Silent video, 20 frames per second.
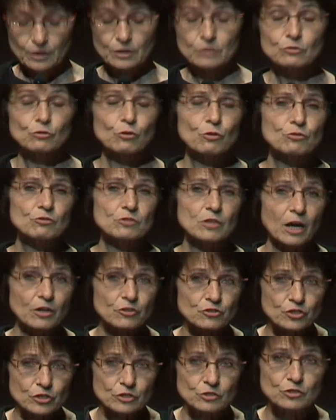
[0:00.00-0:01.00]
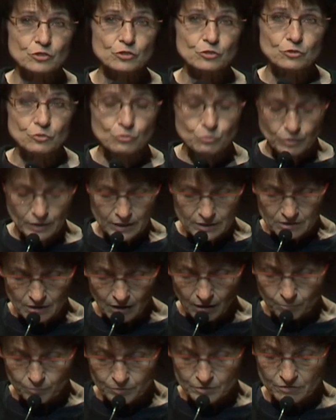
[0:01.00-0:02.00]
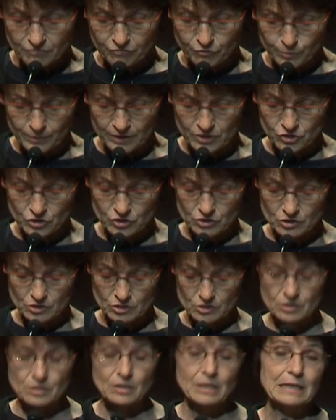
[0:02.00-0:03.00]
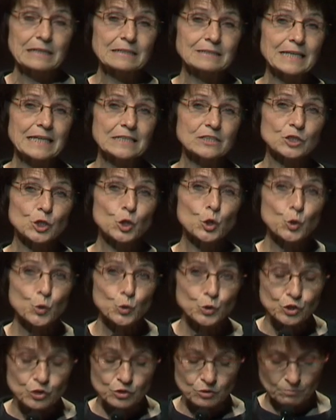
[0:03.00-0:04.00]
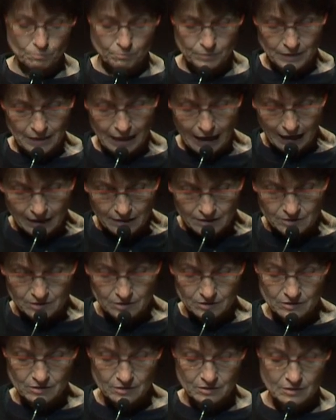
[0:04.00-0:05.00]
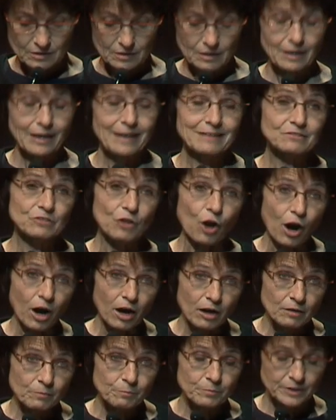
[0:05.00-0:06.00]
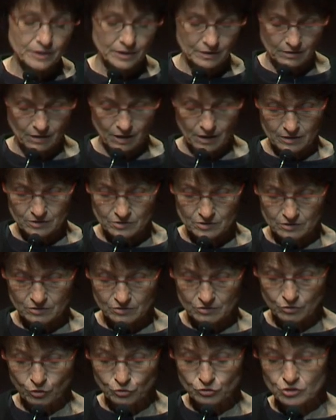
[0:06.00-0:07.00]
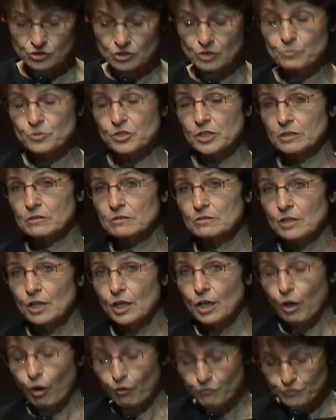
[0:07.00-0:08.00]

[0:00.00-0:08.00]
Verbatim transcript: Those are just two examples of questions that could be asked and are being asked on the subject of